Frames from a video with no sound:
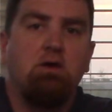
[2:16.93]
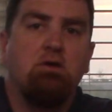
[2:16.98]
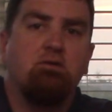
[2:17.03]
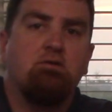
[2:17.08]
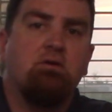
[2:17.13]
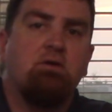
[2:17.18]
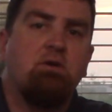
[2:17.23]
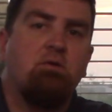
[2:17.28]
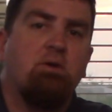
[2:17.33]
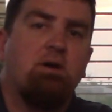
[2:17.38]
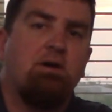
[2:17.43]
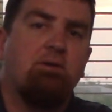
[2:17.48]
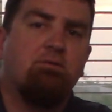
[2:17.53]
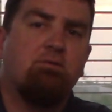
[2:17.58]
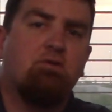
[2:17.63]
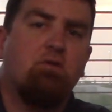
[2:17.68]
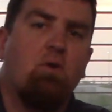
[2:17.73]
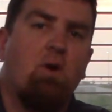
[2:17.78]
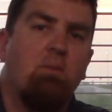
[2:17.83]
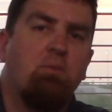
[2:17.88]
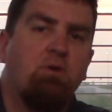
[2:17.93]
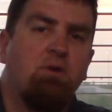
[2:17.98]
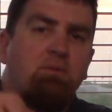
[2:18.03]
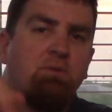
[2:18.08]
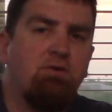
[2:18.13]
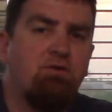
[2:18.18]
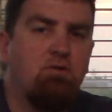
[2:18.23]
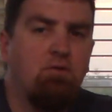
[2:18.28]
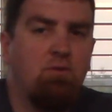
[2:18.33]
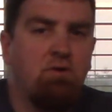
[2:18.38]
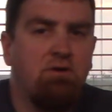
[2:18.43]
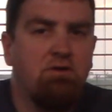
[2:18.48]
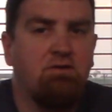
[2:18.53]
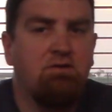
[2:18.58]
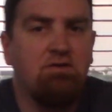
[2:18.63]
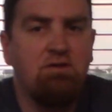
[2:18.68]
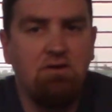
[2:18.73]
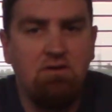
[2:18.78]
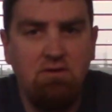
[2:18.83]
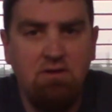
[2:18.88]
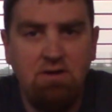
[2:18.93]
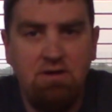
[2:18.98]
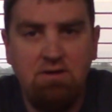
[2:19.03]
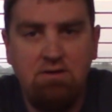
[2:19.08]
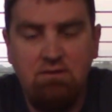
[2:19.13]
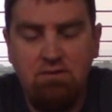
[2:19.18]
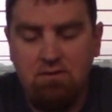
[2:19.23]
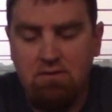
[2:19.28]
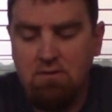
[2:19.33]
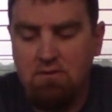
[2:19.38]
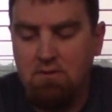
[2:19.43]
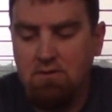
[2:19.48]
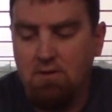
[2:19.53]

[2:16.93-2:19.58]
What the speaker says: So anyway, so I'm going to be doing a series,